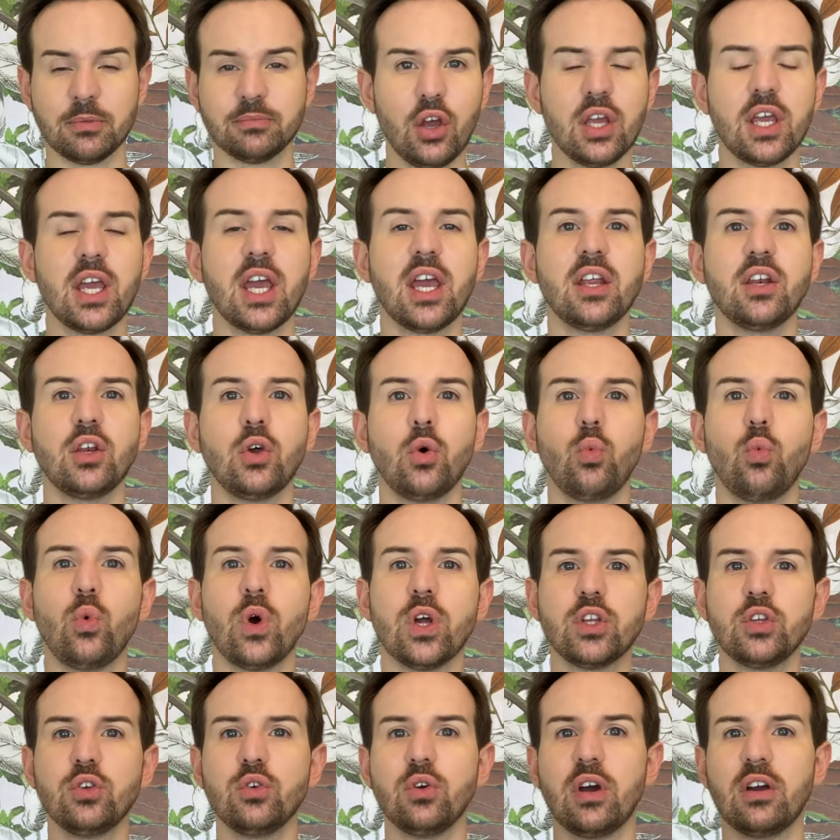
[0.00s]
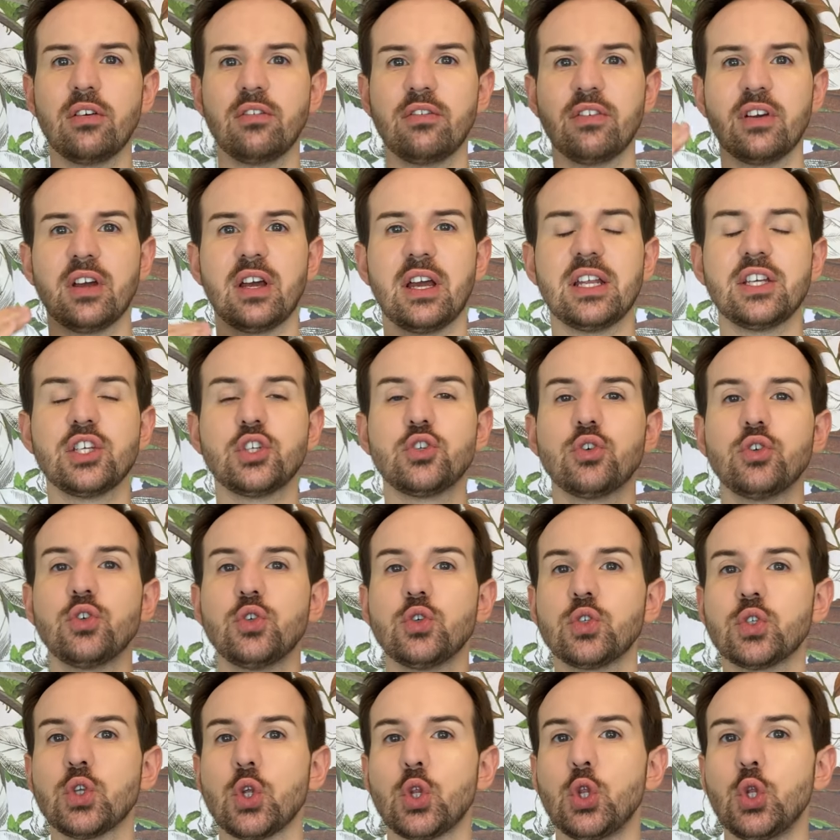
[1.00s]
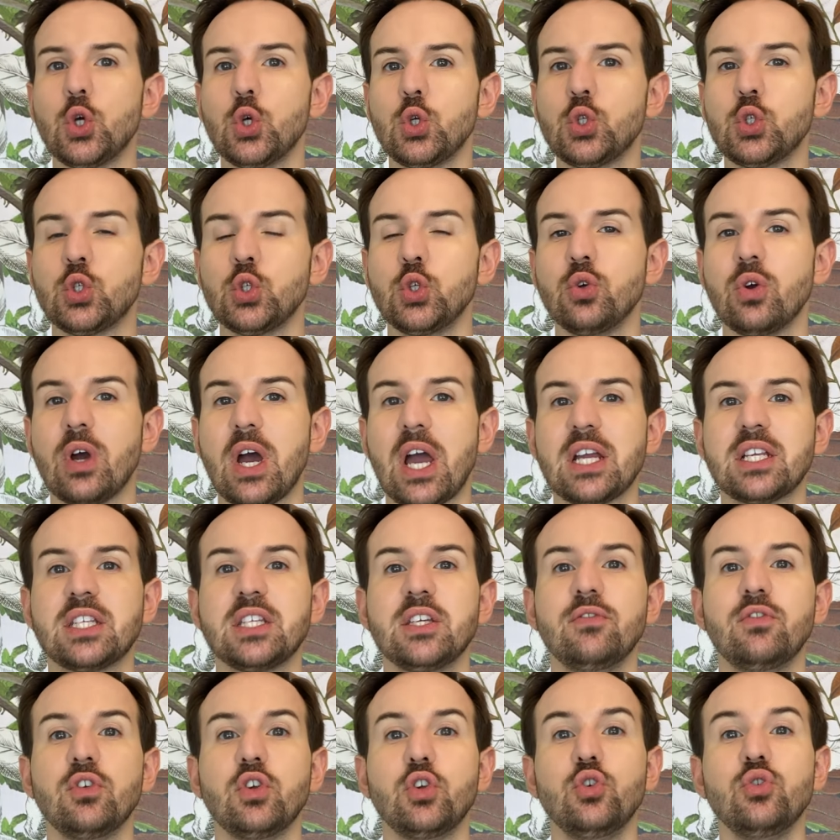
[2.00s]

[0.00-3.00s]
Again, when you have introduced those new active,